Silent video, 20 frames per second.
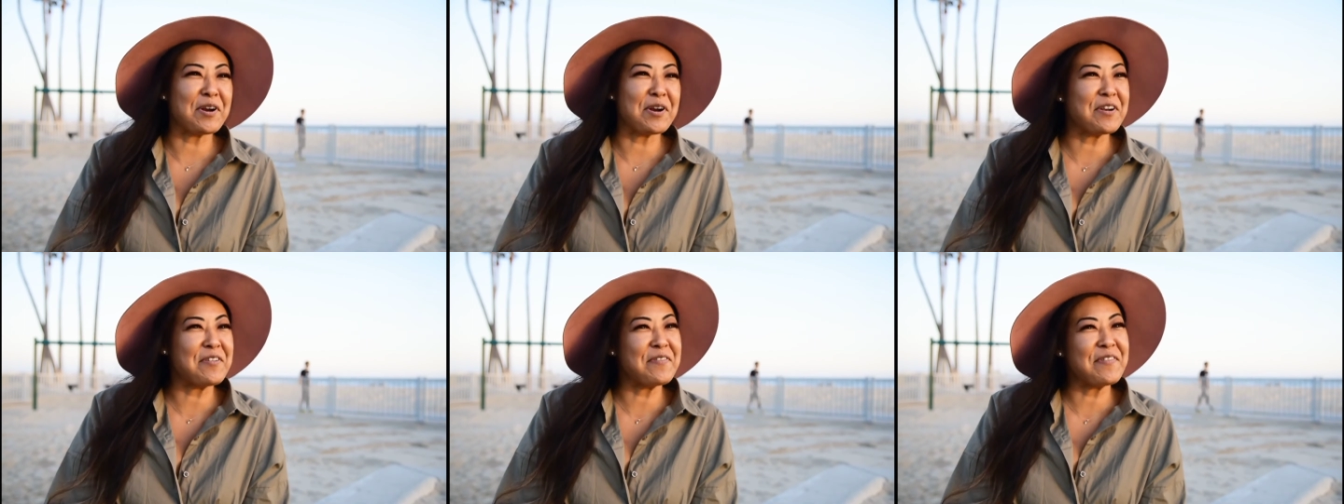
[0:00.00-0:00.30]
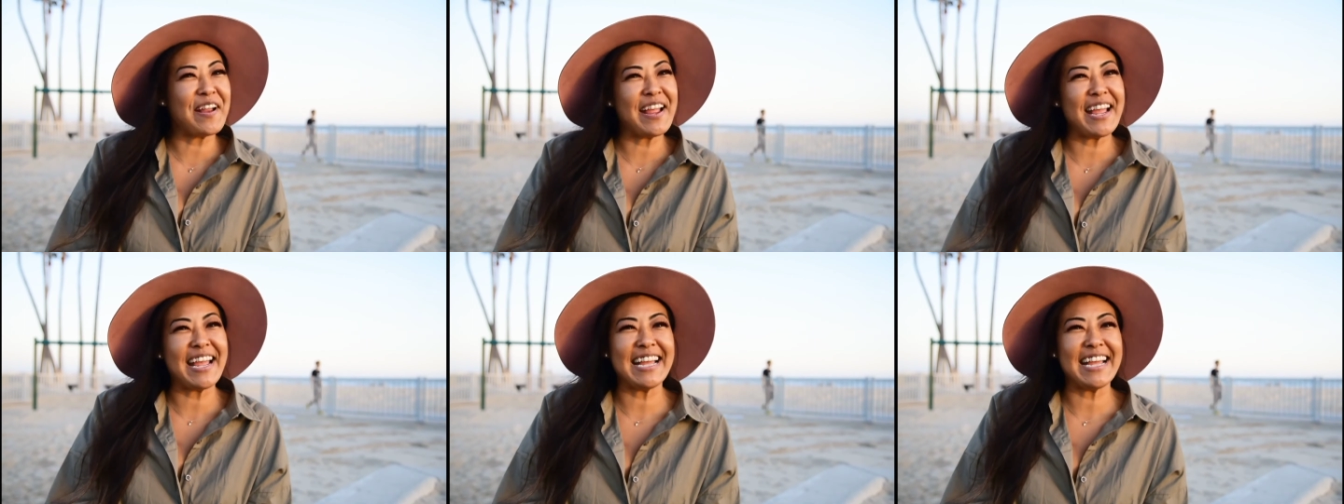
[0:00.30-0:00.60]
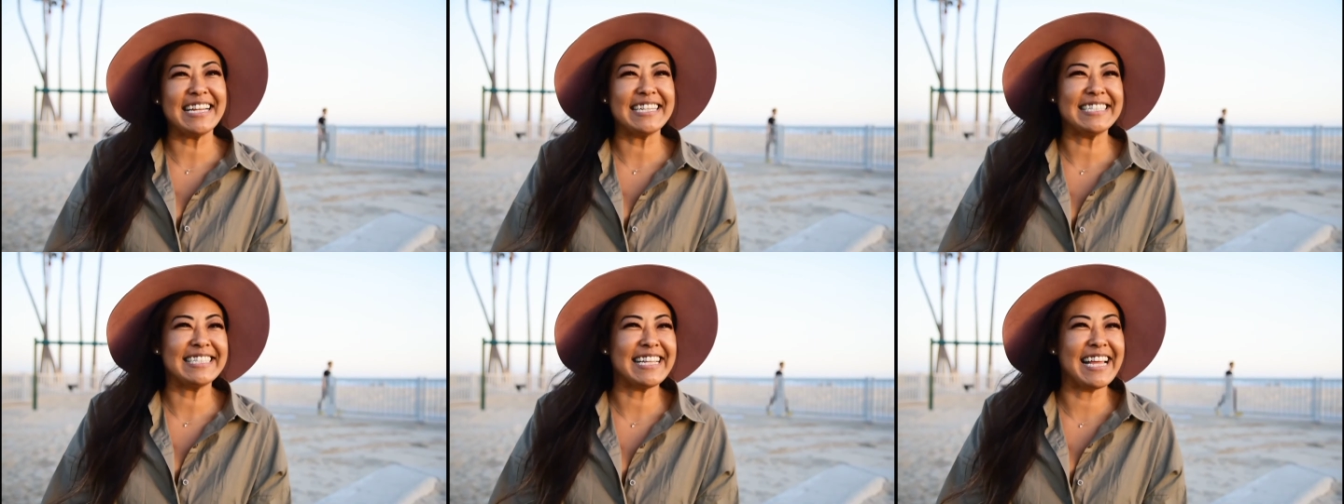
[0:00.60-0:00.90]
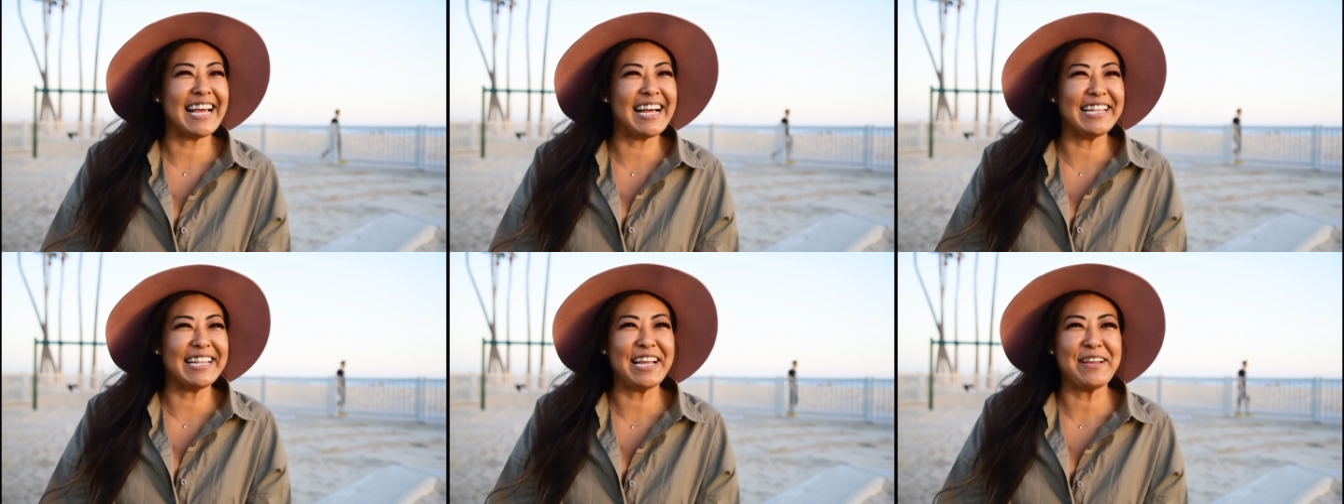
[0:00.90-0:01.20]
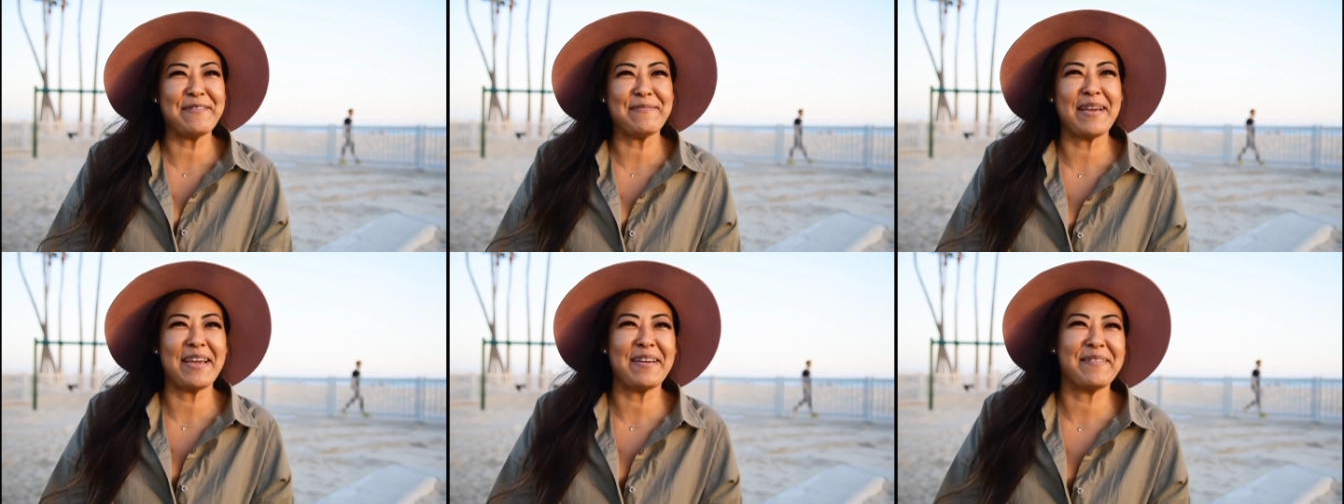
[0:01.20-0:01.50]
Born and raised,
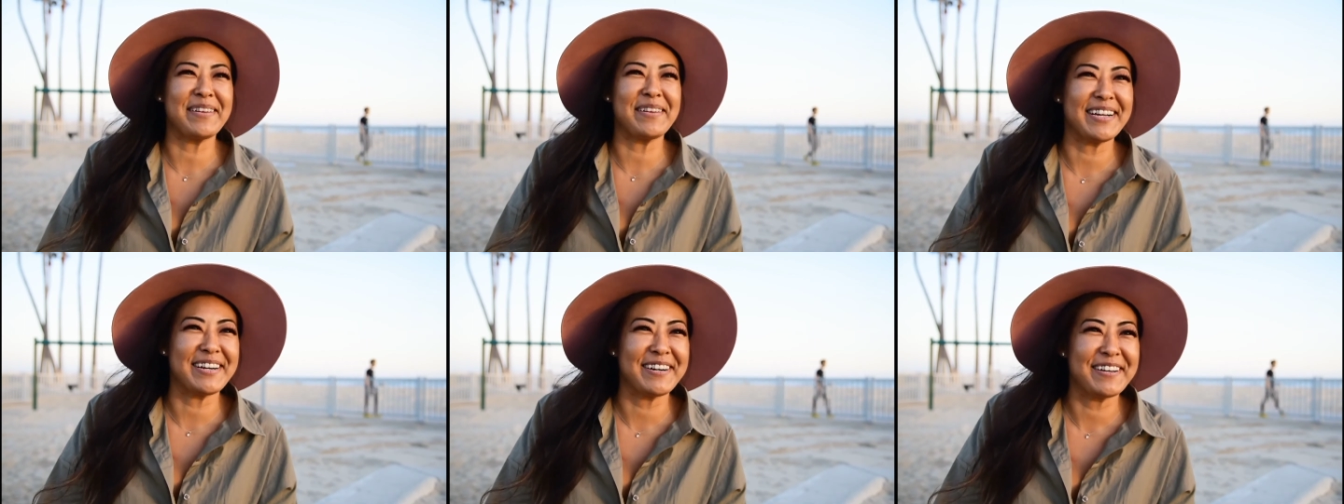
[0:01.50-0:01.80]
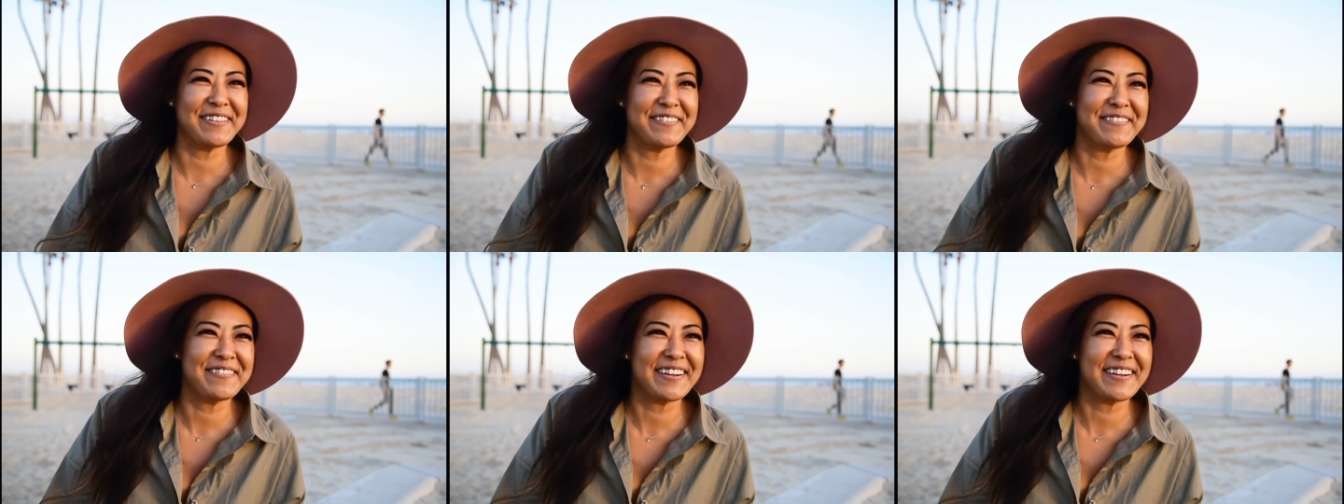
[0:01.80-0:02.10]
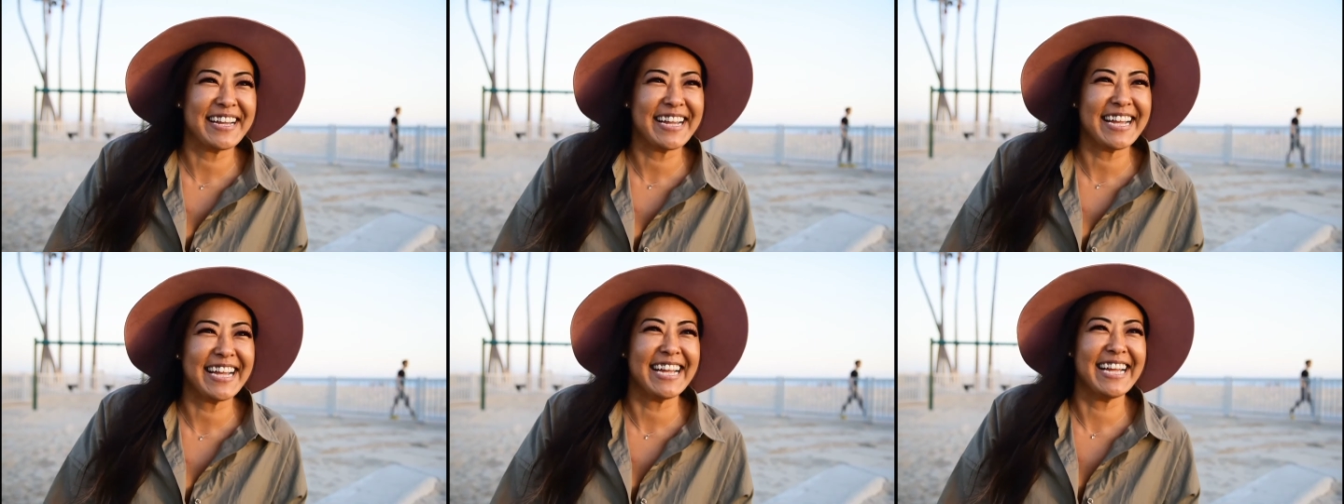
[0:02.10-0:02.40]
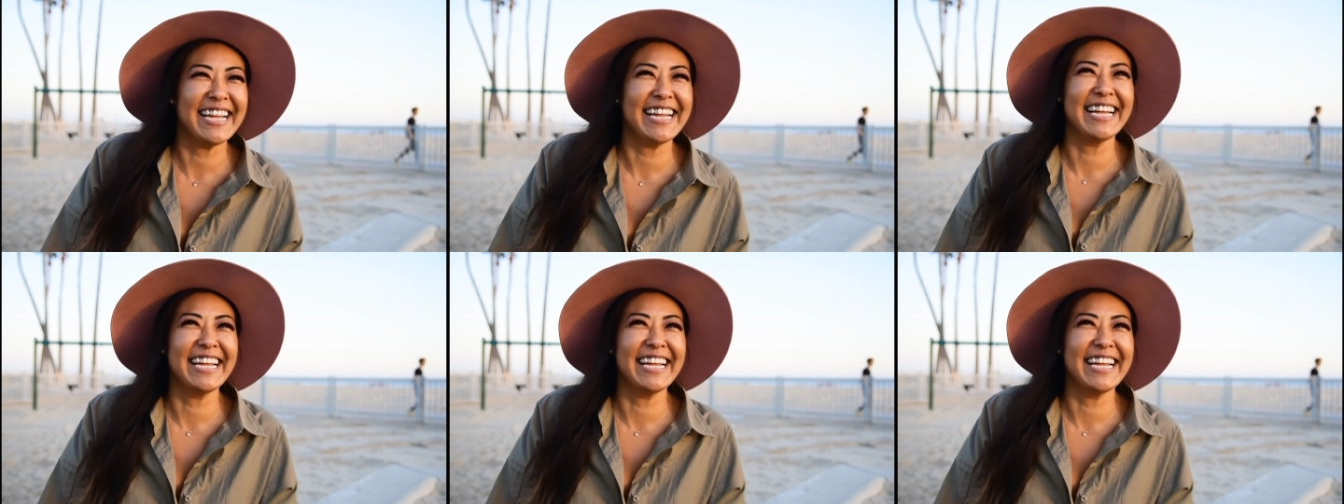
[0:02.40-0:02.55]
LA baby, all the way.